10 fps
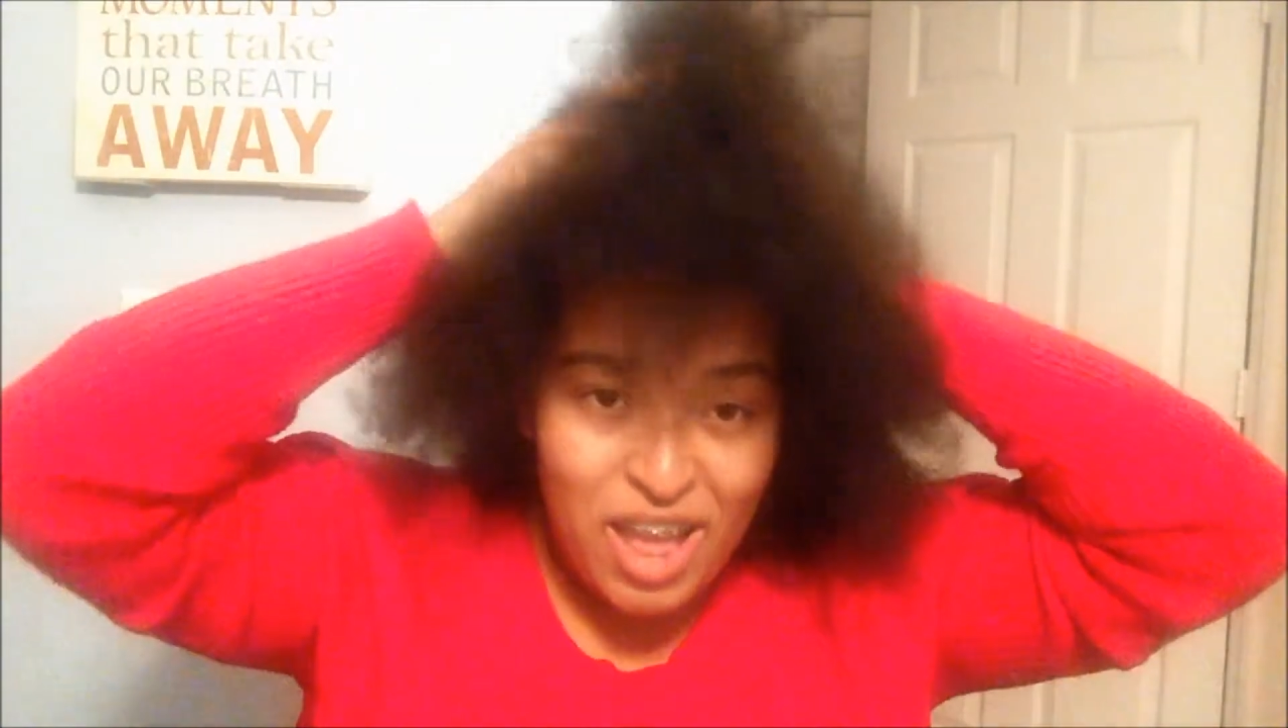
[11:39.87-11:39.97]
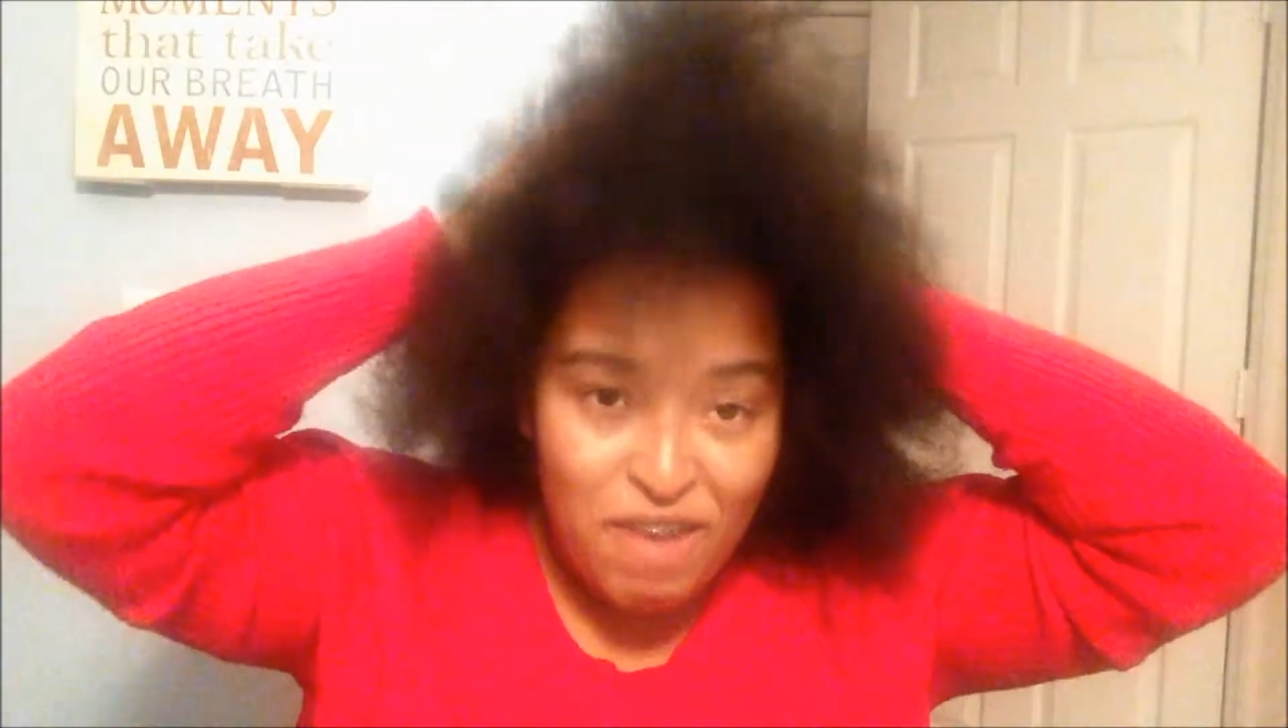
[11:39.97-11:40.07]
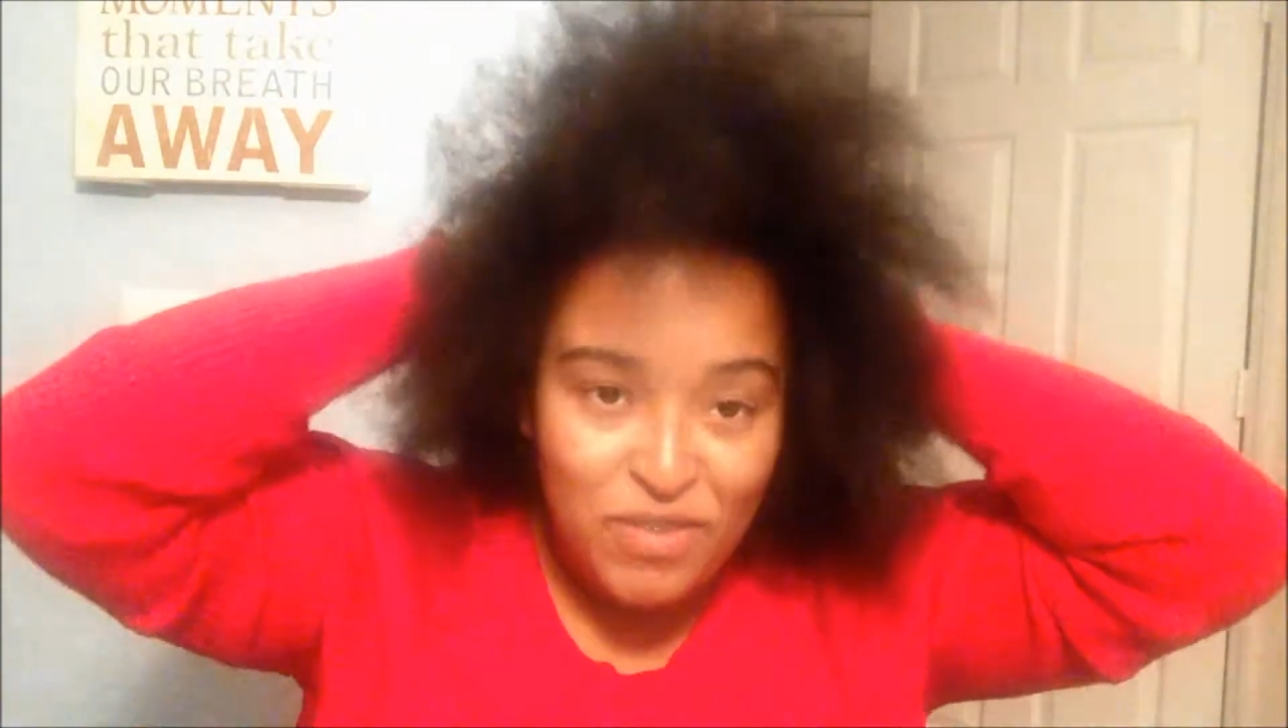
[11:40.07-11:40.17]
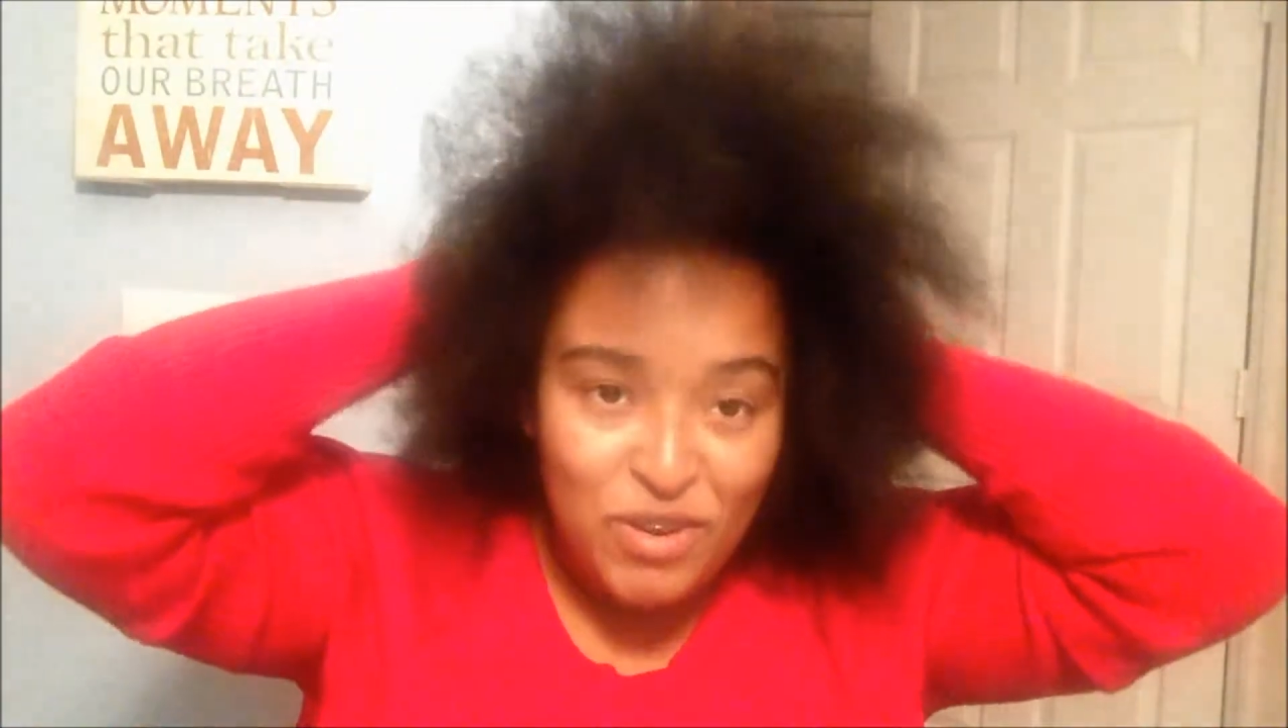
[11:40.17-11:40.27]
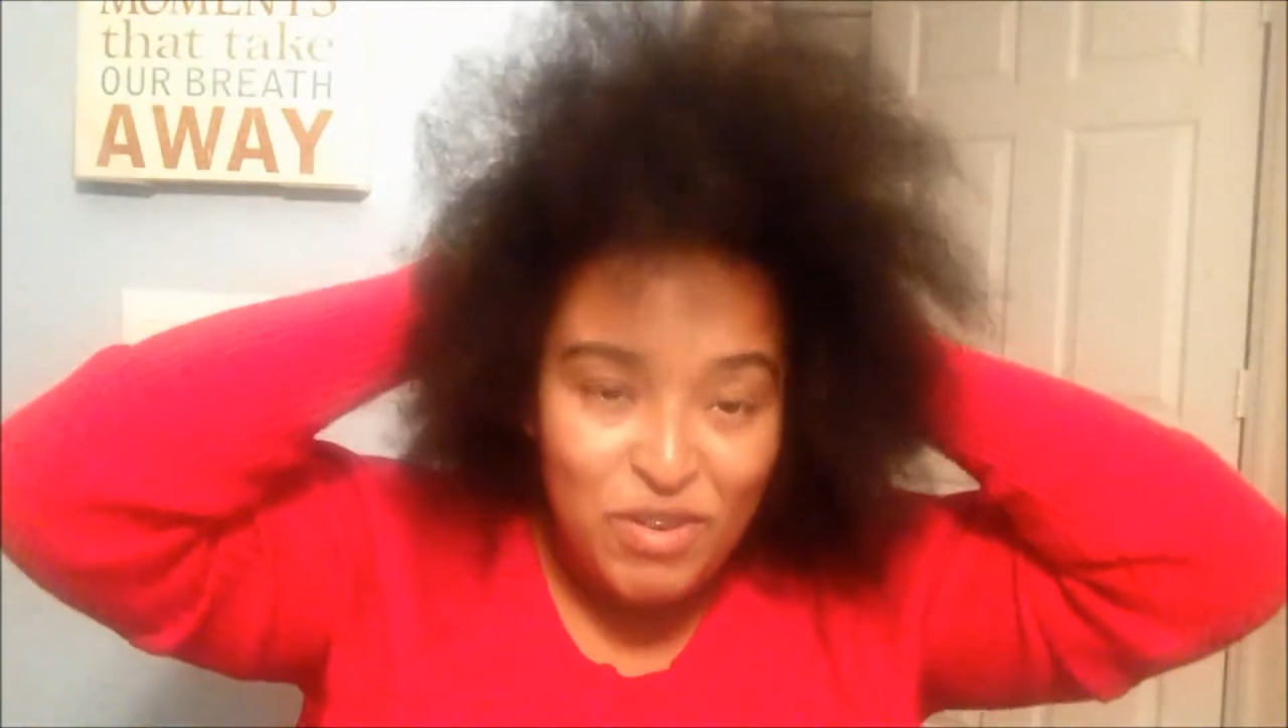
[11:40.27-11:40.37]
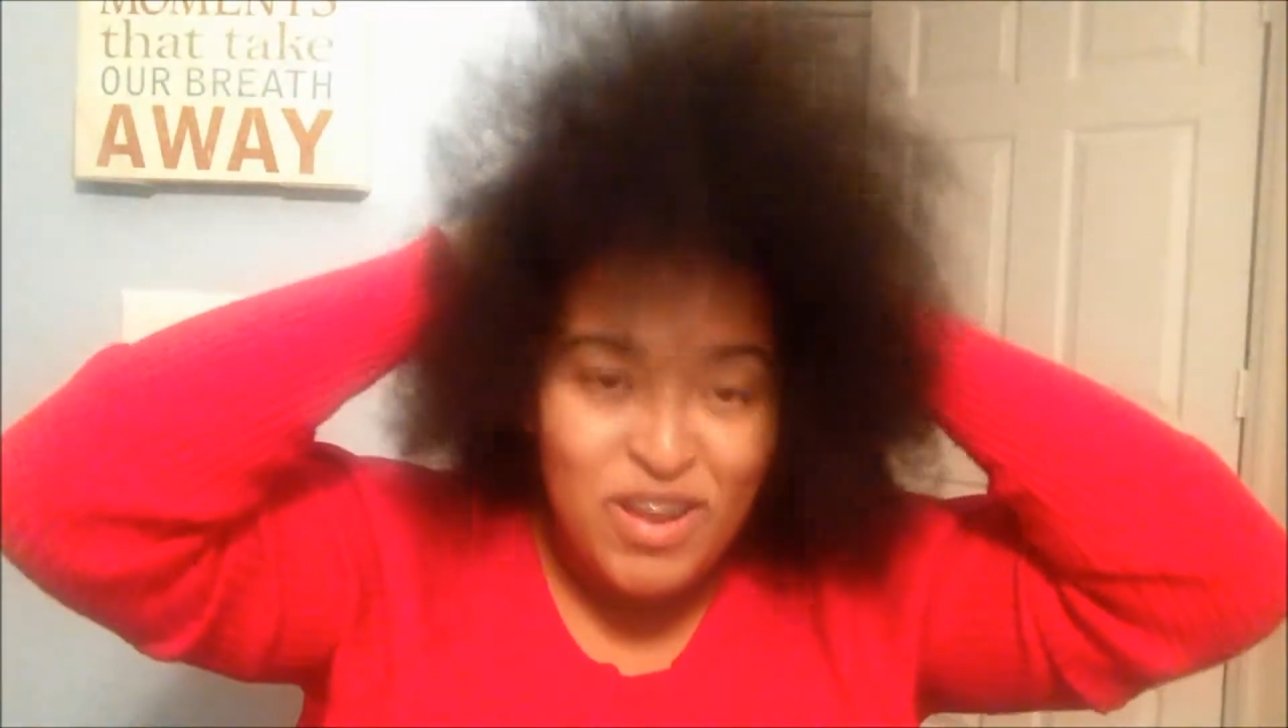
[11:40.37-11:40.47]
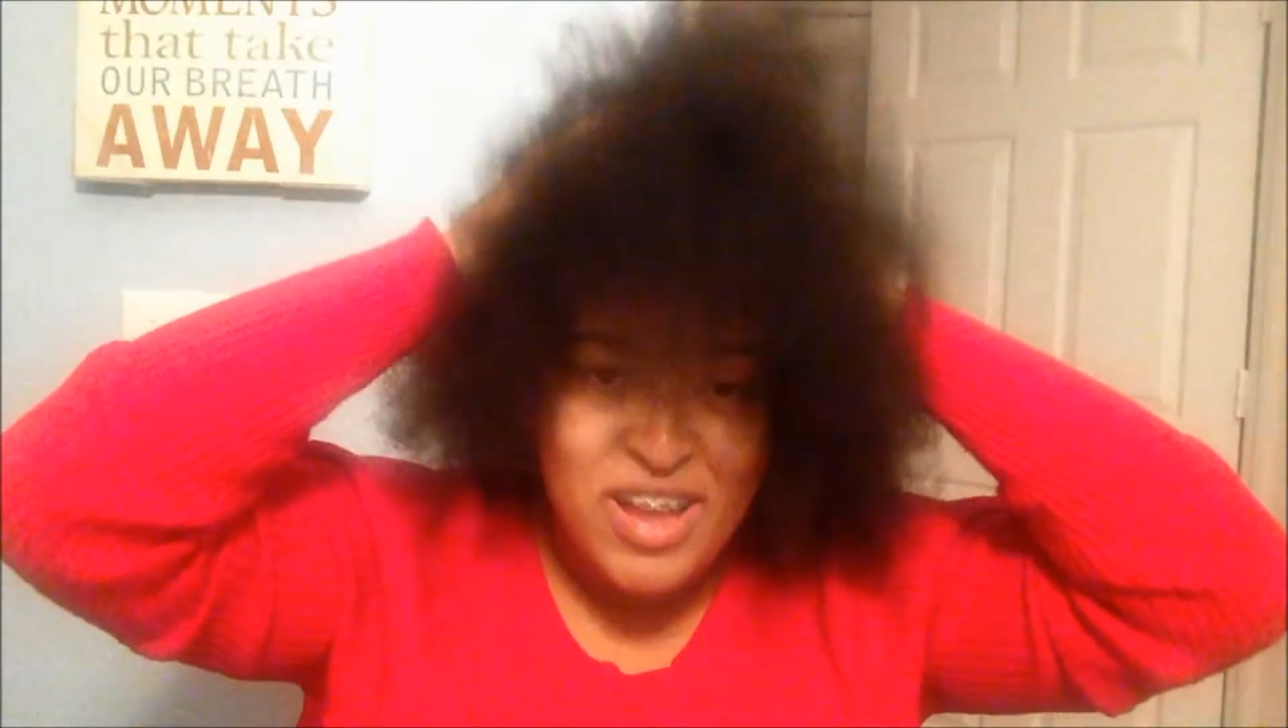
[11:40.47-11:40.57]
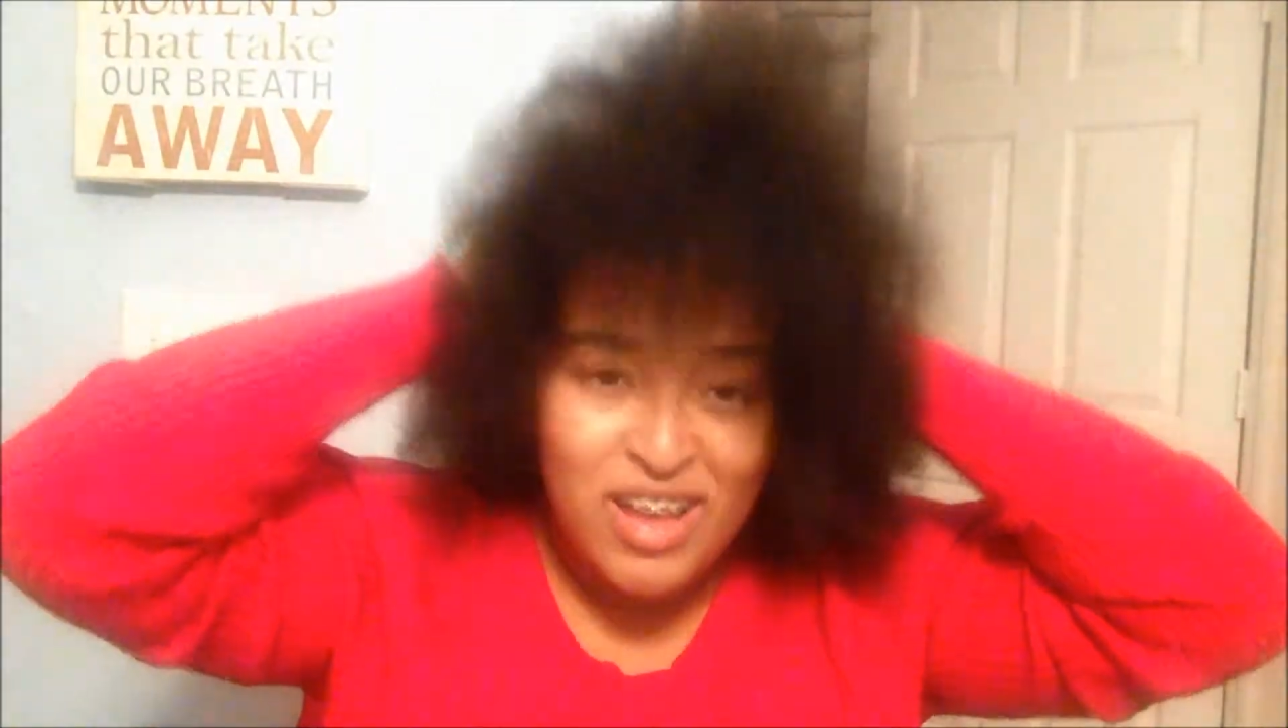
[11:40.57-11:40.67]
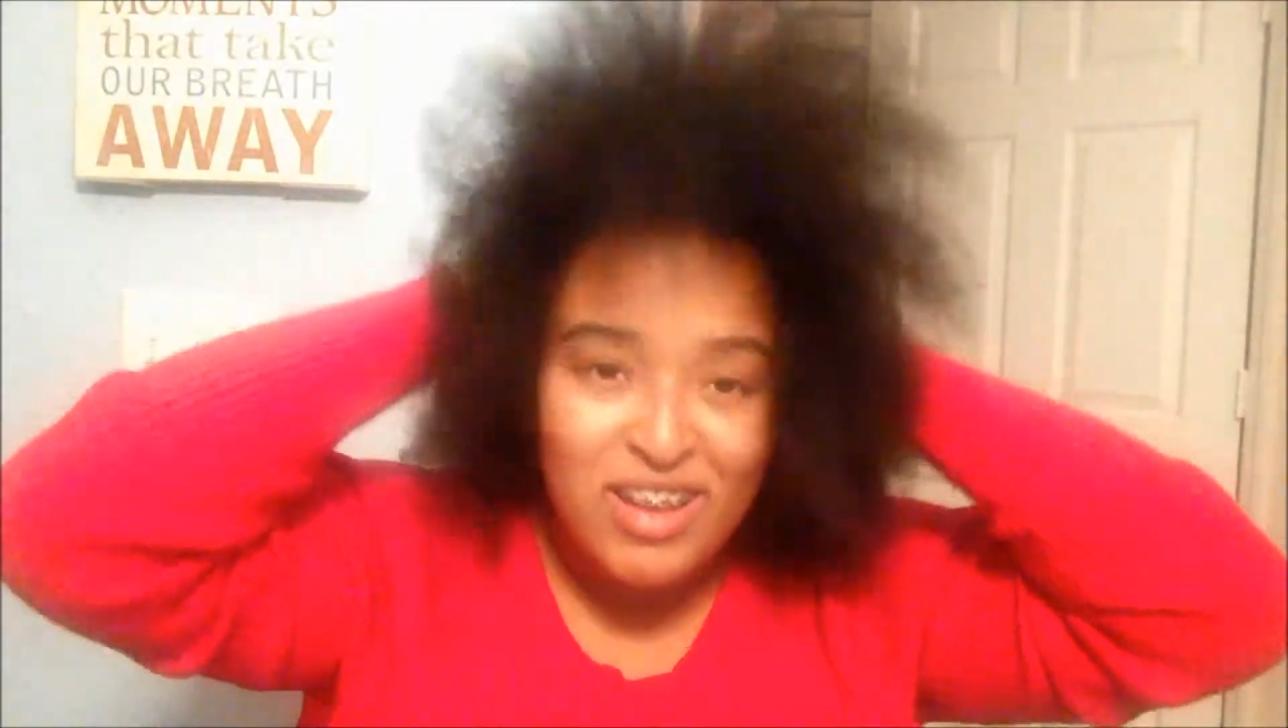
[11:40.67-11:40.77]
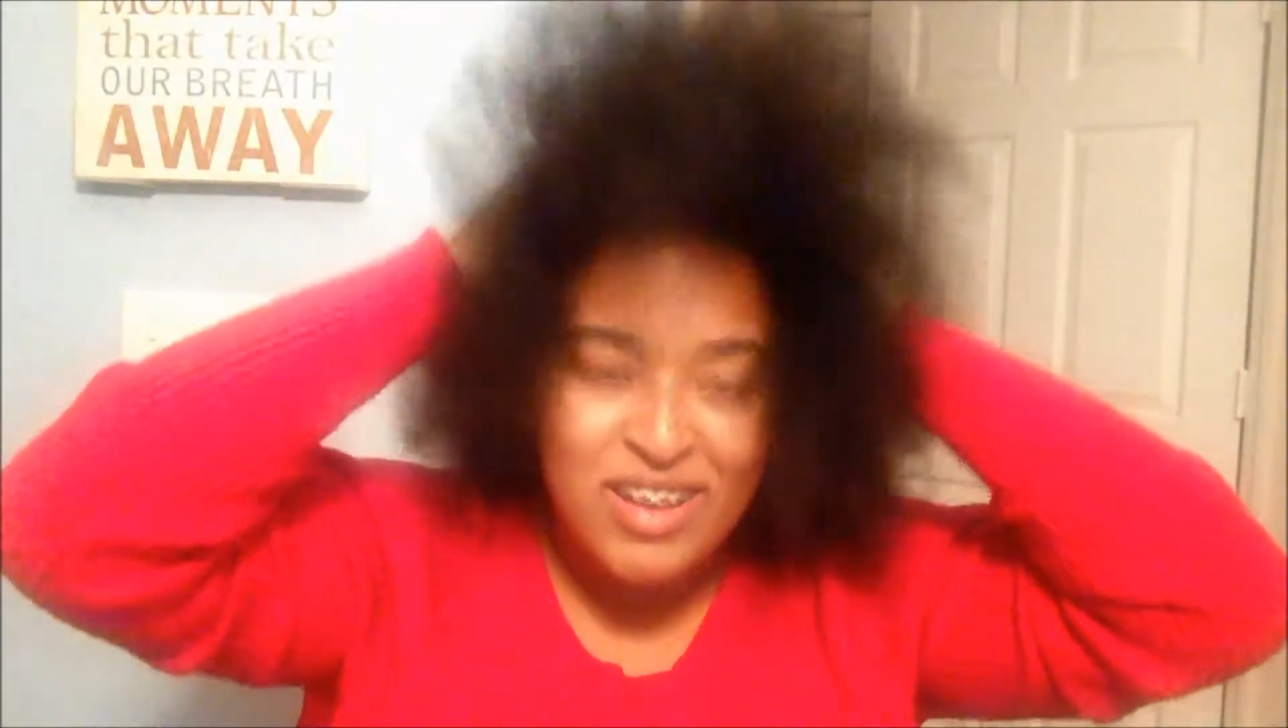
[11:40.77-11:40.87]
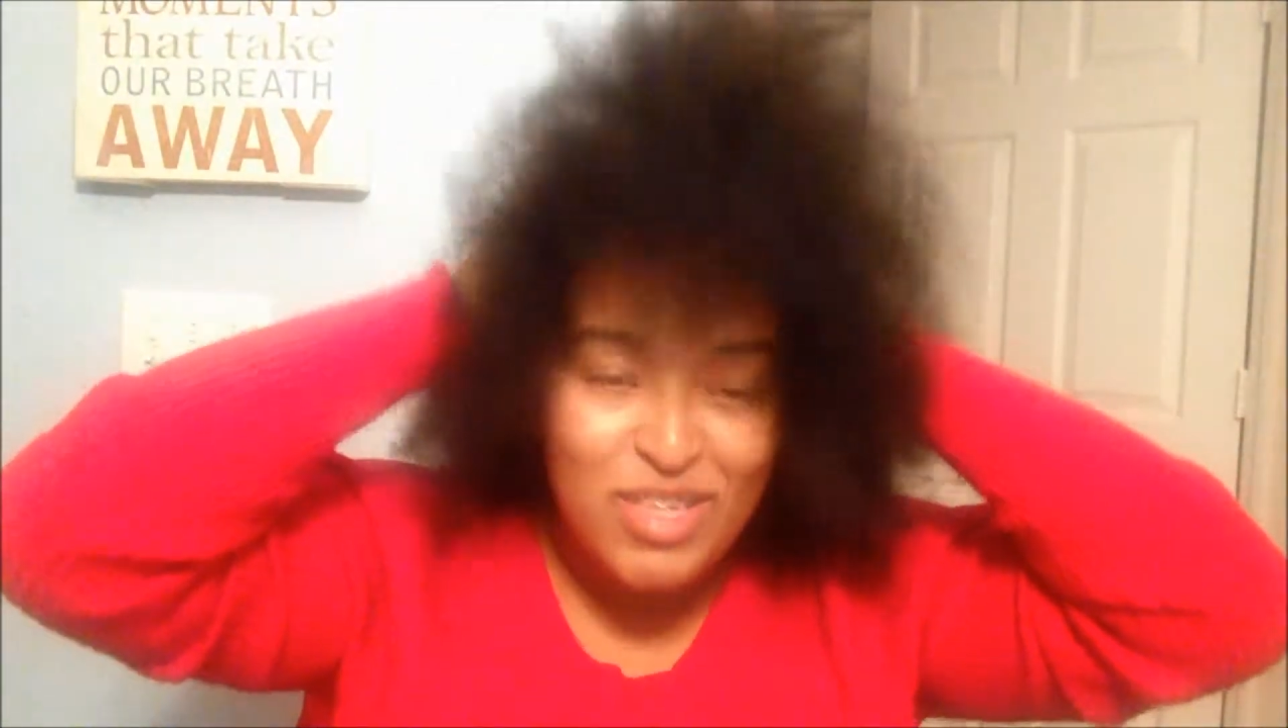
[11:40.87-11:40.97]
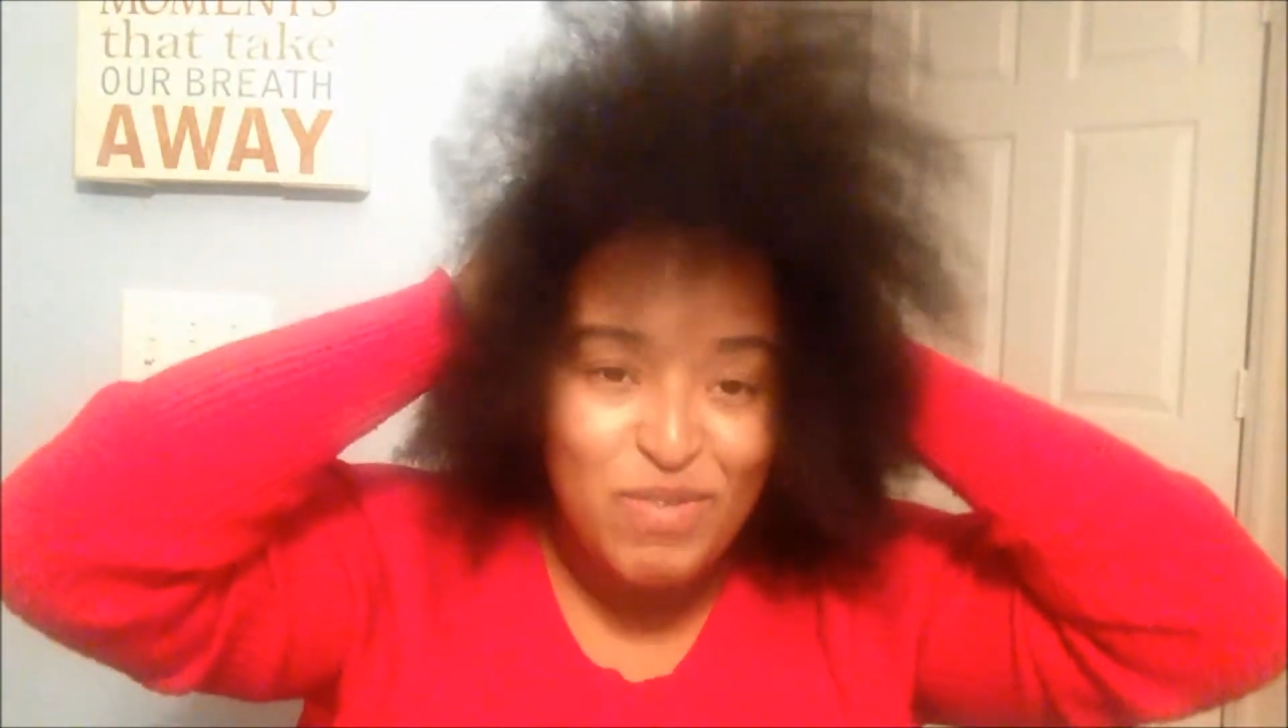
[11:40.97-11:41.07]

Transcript: after